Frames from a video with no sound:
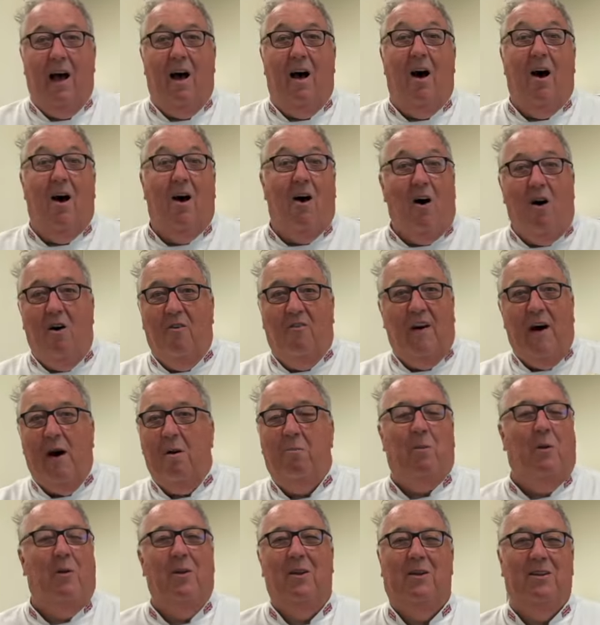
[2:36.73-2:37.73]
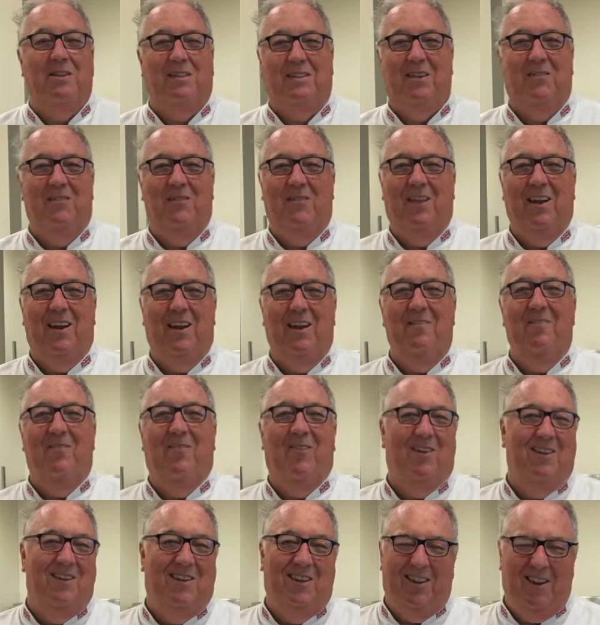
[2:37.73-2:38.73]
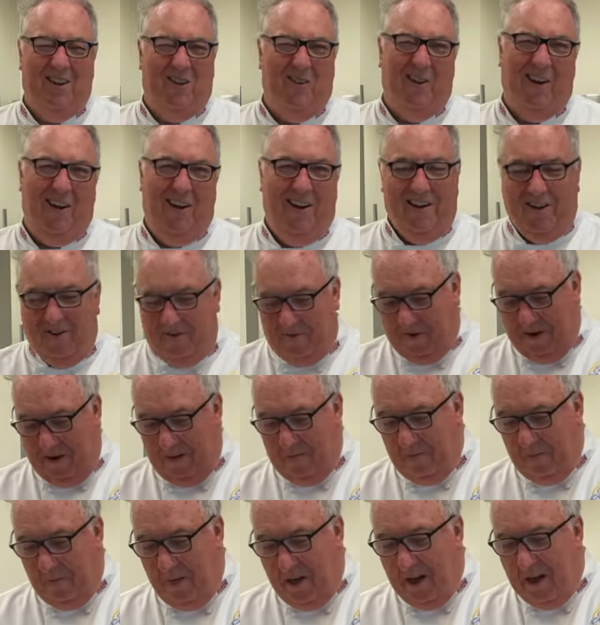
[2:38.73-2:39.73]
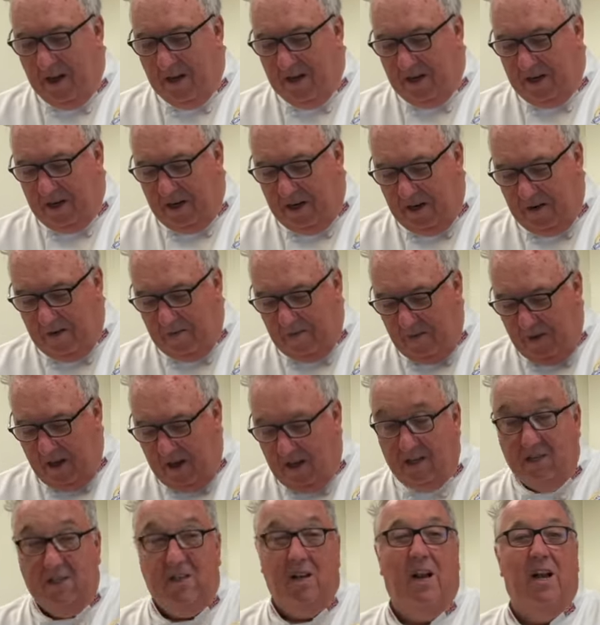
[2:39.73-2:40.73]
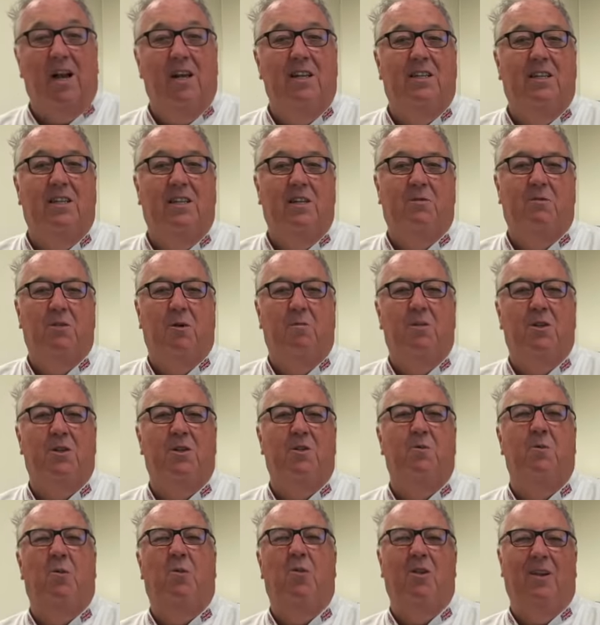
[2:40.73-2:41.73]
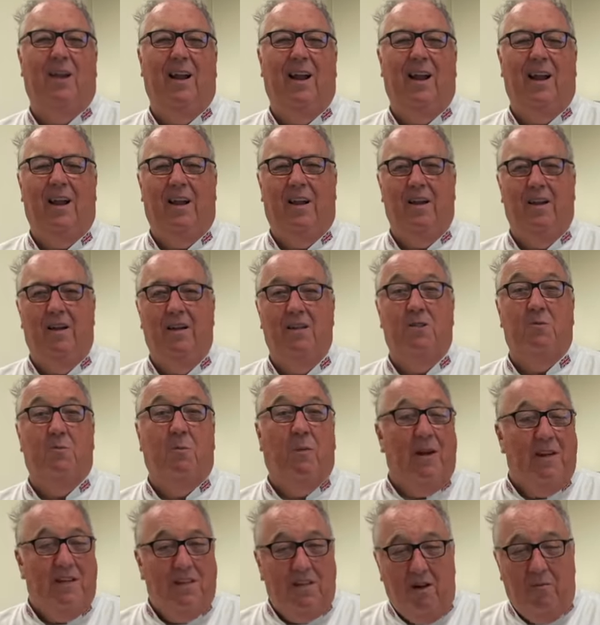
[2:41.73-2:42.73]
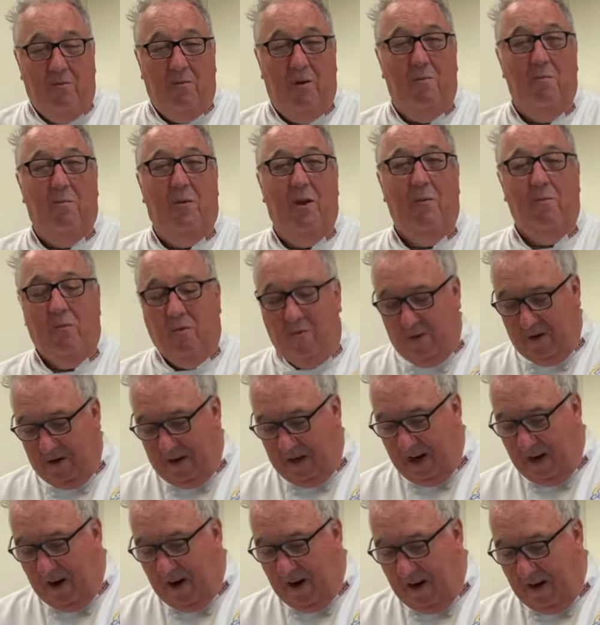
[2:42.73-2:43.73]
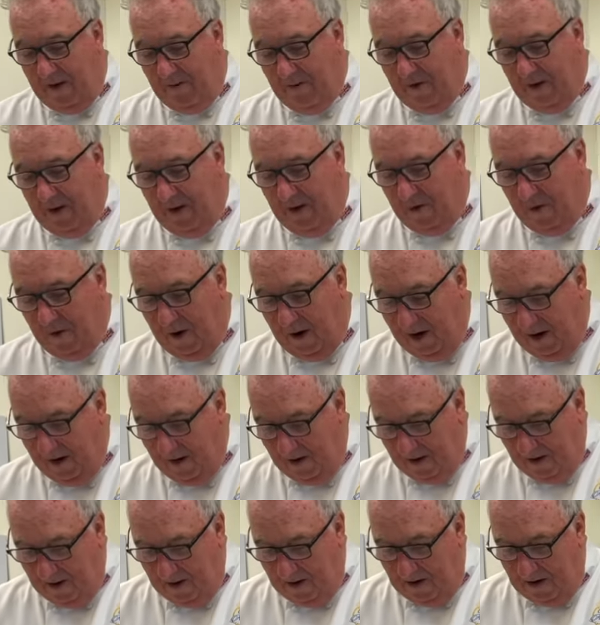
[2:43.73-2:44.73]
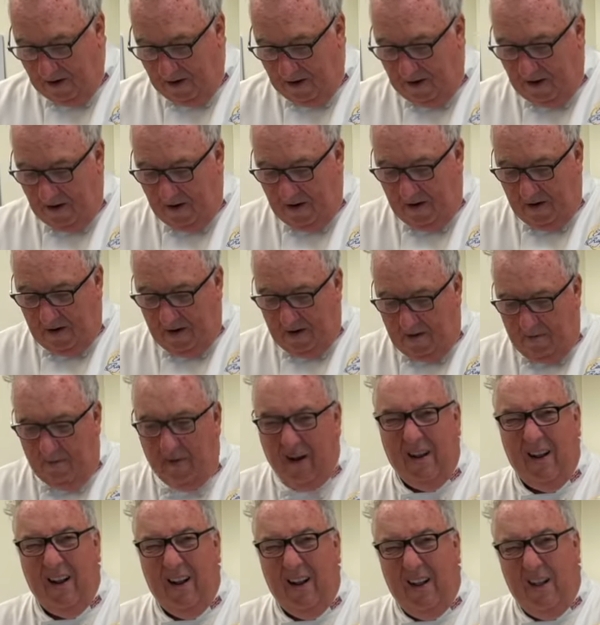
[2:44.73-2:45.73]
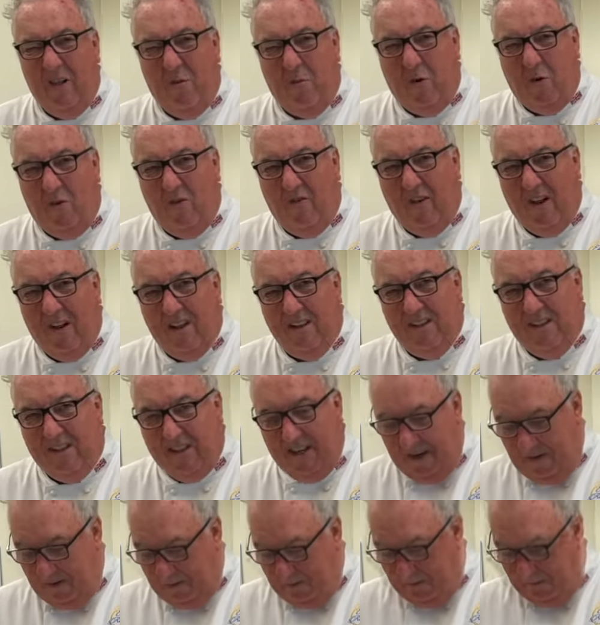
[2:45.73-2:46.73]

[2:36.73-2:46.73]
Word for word: half apple or something in front of the Queen, could we? So slices were much more delicate, especially when people were dining with the Queen. Made it a little more fancy.